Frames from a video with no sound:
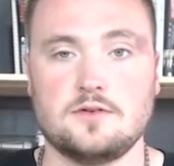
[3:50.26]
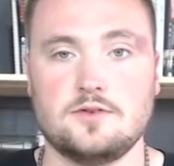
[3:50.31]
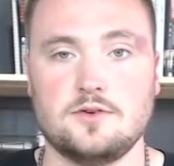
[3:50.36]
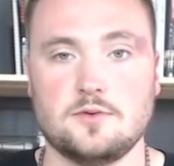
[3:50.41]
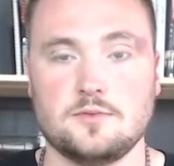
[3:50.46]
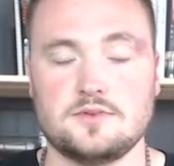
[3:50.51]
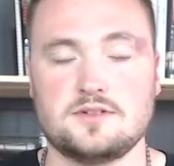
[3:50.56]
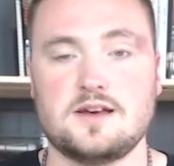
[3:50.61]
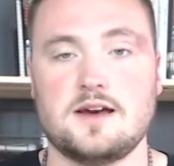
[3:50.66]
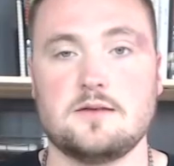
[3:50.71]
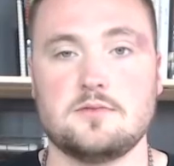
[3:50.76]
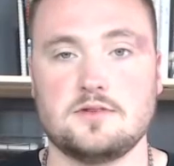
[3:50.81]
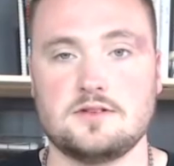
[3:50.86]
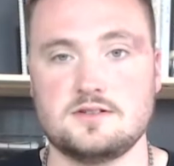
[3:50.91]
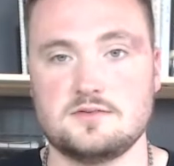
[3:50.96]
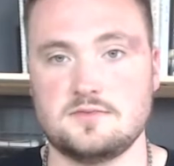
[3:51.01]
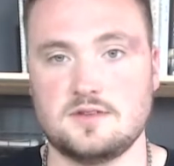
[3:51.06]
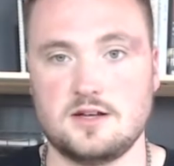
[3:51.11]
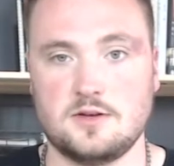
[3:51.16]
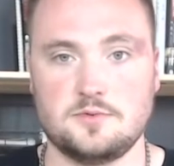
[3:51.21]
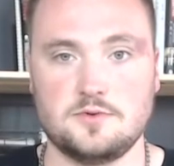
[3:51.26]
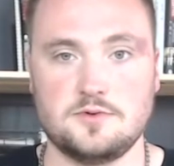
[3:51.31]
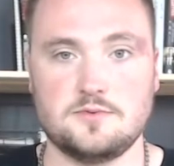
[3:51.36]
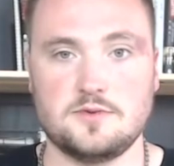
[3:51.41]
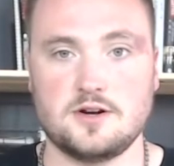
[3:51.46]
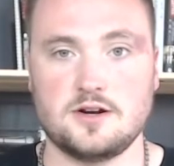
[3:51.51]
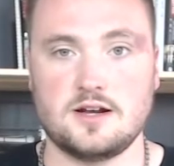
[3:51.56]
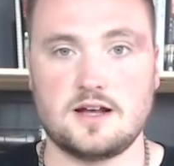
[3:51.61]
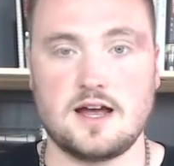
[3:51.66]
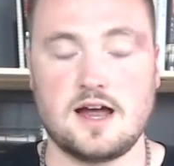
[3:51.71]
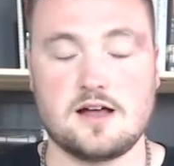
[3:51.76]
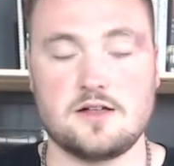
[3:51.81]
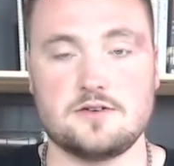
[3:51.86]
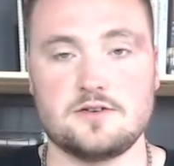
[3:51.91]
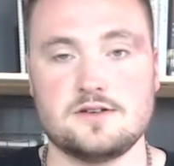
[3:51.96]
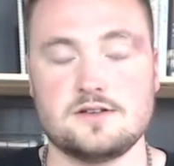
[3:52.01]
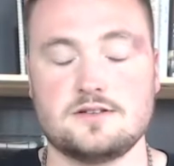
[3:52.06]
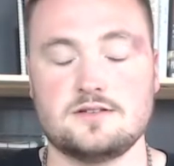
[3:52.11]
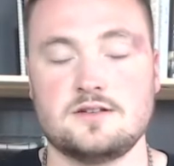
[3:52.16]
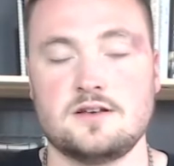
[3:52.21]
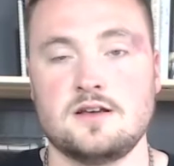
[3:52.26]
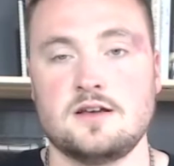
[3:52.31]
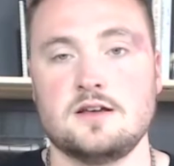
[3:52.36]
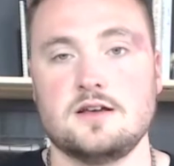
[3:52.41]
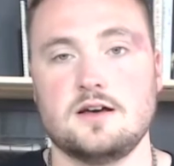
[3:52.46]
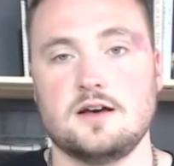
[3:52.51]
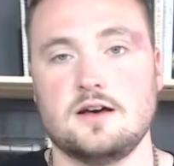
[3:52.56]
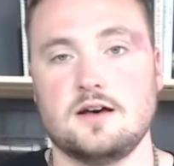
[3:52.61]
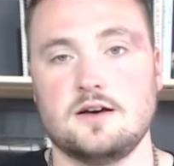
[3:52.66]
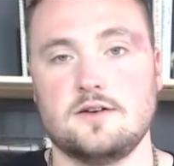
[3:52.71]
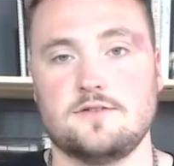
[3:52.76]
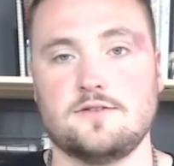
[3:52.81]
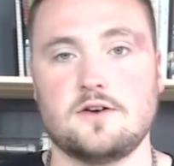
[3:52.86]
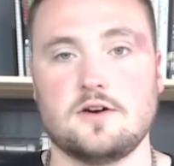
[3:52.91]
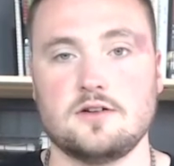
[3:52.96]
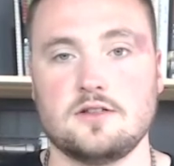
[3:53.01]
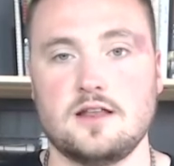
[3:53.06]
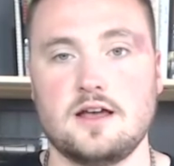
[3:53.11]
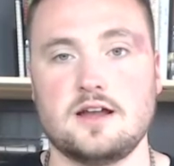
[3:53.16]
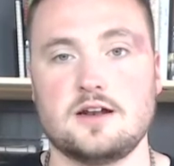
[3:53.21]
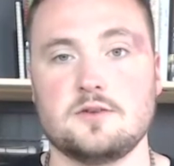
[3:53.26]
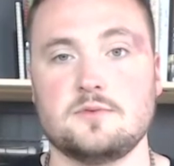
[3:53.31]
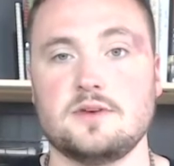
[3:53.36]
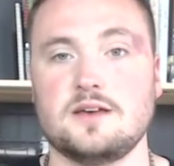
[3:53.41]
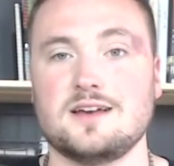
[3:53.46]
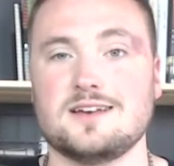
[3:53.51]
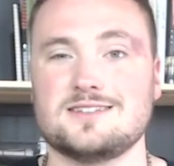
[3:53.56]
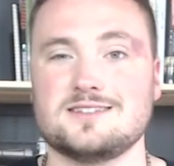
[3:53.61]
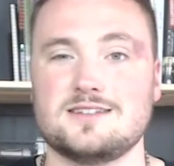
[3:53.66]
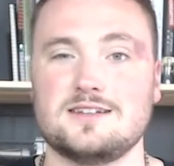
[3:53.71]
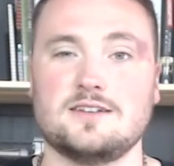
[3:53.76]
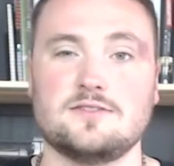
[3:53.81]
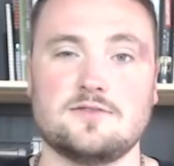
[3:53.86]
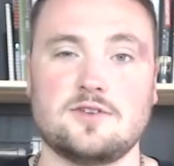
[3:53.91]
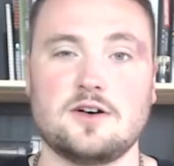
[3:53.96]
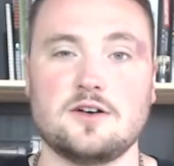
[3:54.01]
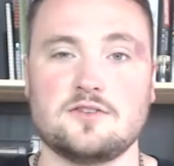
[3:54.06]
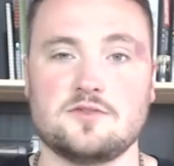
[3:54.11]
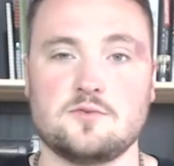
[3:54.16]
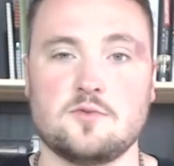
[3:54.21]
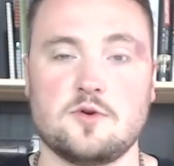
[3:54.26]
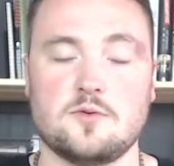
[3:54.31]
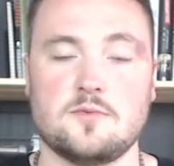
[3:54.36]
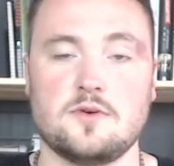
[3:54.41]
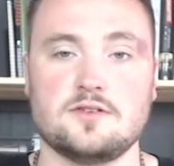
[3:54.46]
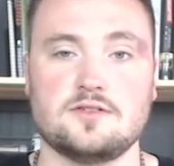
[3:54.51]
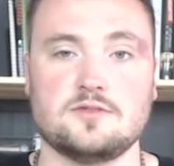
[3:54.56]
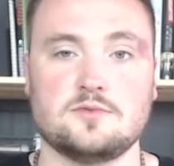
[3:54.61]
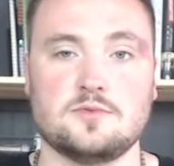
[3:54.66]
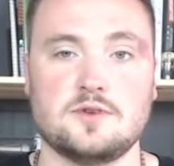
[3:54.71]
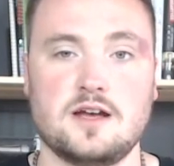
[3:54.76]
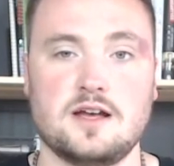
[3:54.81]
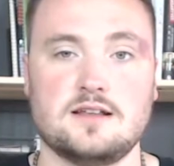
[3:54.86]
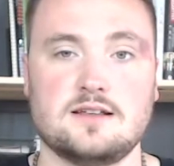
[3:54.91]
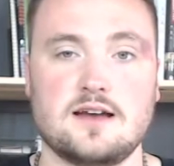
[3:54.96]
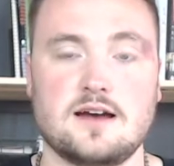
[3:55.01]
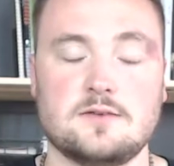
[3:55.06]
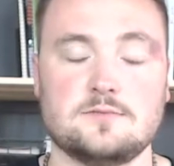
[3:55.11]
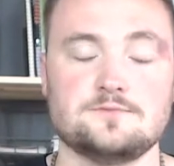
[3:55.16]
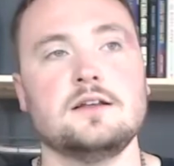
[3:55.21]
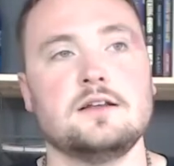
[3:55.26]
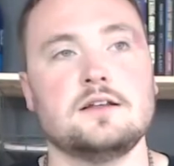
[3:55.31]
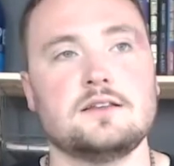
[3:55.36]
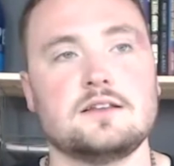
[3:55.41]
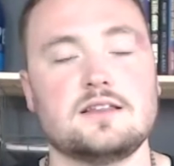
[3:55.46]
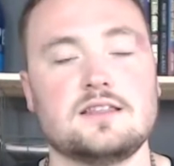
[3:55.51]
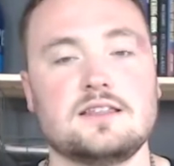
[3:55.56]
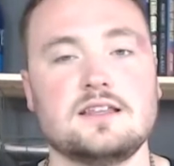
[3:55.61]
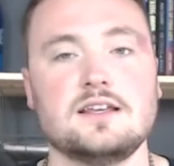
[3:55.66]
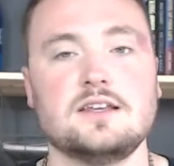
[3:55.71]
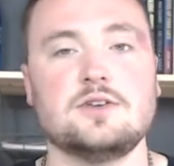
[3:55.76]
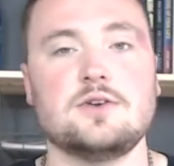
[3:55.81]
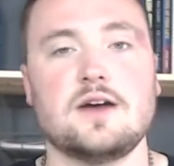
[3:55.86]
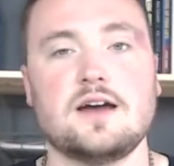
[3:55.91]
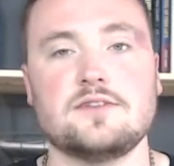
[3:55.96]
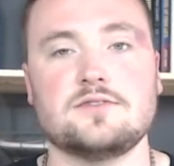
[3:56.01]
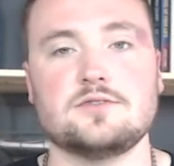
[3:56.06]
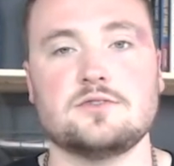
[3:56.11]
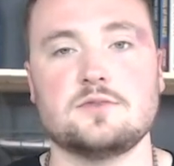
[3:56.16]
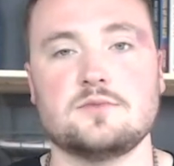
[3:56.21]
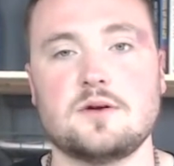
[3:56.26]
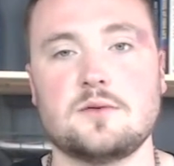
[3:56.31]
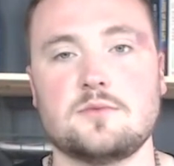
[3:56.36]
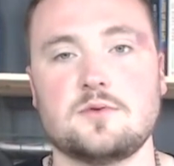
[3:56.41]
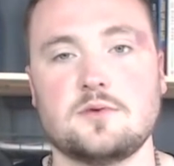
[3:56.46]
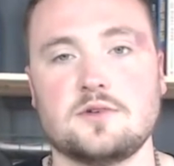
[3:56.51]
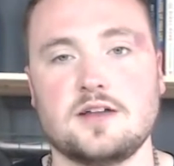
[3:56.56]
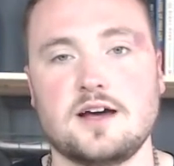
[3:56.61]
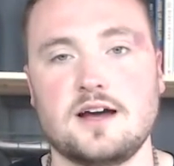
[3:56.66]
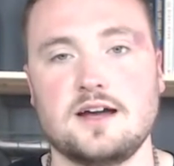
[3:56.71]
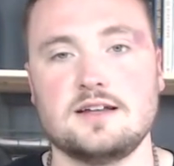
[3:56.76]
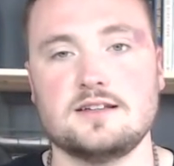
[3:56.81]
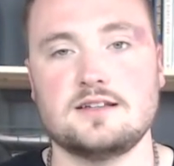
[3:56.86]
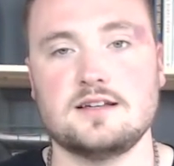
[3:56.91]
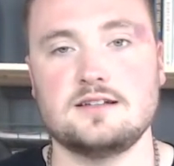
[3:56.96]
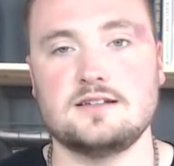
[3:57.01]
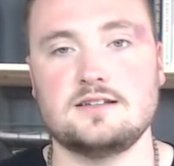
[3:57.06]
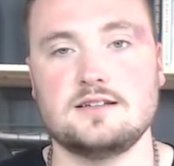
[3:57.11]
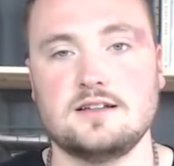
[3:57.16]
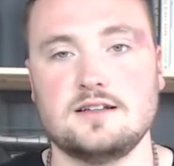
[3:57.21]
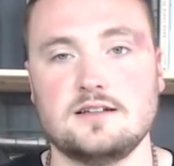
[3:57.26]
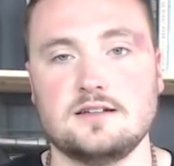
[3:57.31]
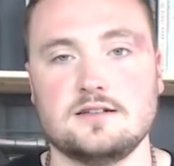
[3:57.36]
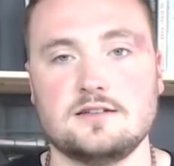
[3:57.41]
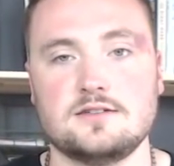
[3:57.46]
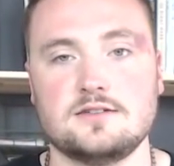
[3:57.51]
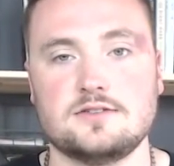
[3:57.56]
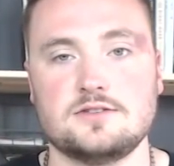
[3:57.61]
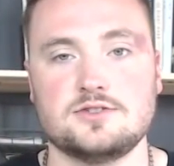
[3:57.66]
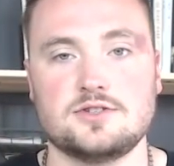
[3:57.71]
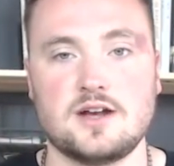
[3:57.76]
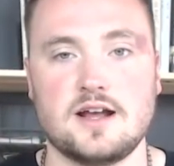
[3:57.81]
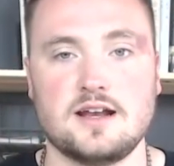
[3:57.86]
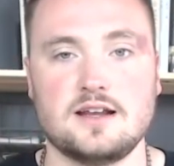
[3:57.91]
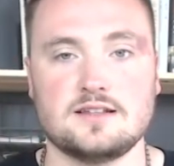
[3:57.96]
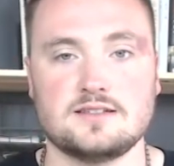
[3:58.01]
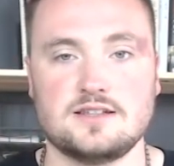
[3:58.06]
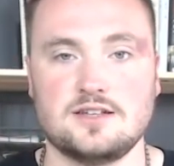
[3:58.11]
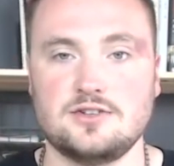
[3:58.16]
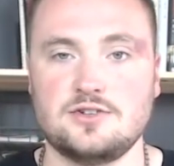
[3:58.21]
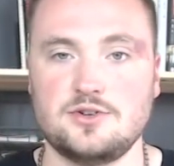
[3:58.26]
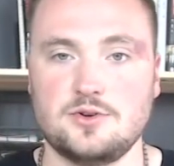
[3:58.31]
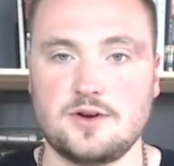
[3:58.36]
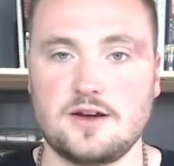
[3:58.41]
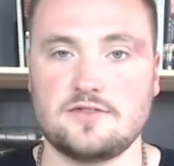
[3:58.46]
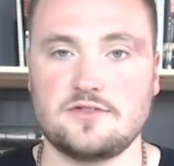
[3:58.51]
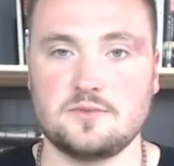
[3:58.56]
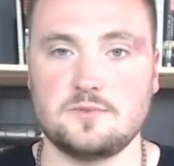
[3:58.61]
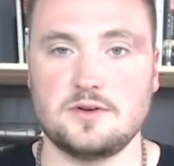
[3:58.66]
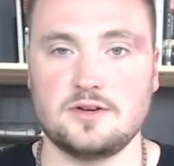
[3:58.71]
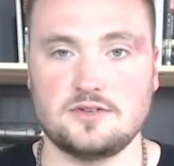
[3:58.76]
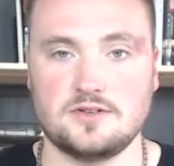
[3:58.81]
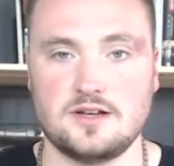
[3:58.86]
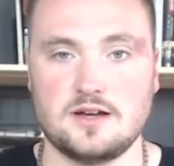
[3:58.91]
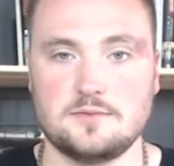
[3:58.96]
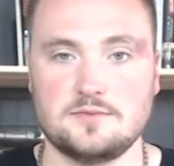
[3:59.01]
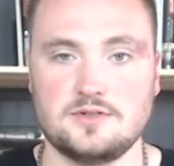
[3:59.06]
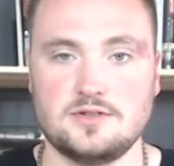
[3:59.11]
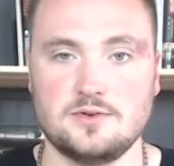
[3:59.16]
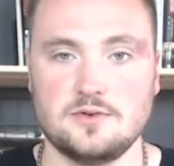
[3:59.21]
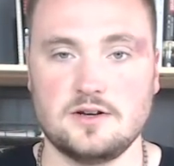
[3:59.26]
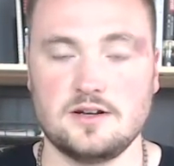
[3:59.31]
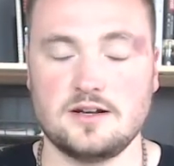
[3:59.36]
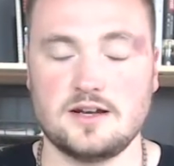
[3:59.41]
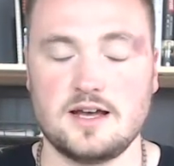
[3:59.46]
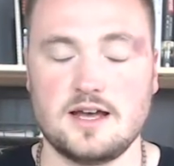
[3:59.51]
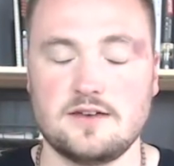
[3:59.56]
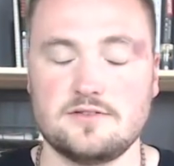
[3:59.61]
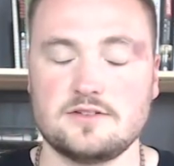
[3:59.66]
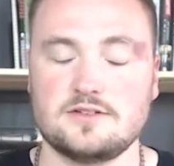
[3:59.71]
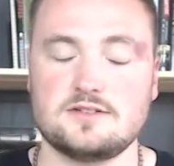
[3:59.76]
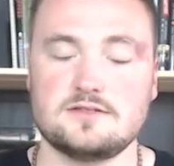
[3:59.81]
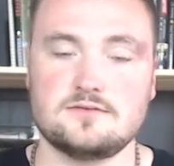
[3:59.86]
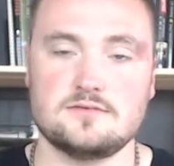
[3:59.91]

metabolism and help you burn calories far later because it involves more muscle breakdown. The thing you have to remember with high intensity training is that you do have to build up to it. And I have a